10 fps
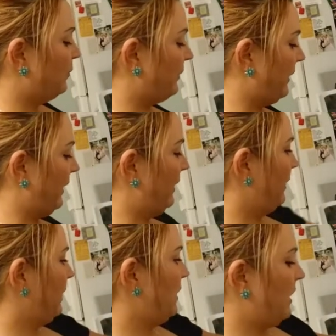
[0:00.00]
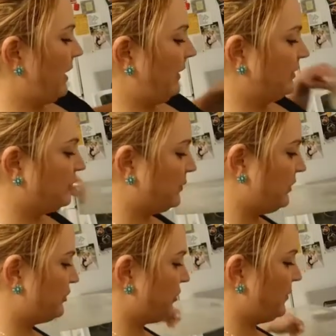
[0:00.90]
but I just
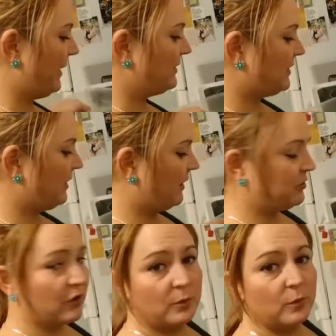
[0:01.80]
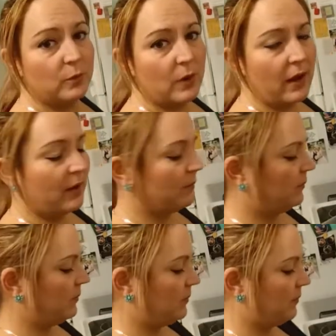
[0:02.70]
wanted to show you my cilantro
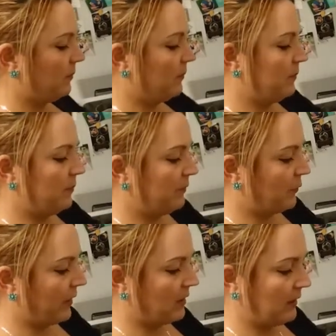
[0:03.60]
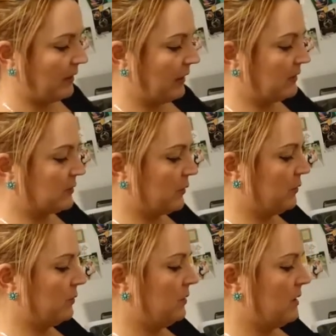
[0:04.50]
before I clean it.
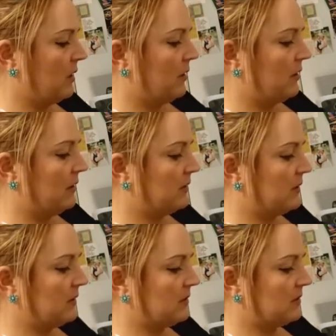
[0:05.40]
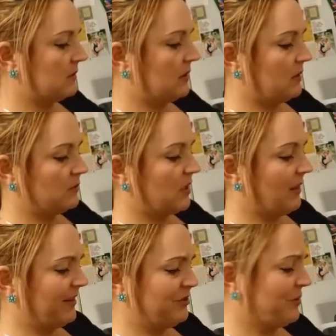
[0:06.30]
So this is
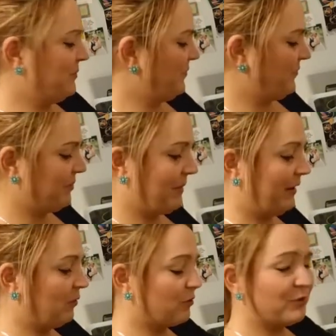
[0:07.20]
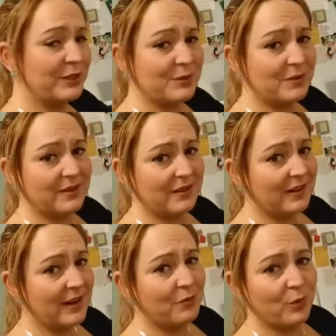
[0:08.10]
cilantro. My grocery store
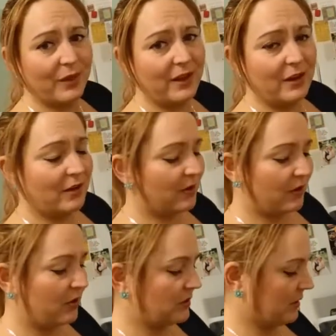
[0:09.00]
didn't have really good